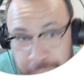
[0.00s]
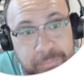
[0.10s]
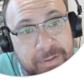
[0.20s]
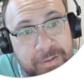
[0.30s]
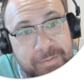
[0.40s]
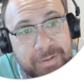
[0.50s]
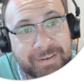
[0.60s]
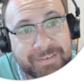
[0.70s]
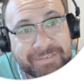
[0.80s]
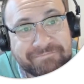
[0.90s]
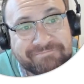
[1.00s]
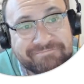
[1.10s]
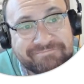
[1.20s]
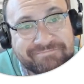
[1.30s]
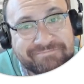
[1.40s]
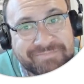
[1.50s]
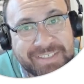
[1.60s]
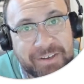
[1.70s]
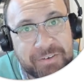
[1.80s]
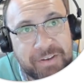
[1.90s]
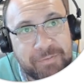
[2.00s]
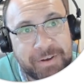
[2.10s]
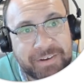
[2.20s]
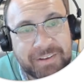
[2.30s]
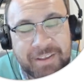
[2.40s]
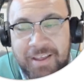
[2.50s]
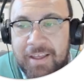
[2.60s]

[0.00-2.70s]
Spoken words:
completely blanked. So, never mind.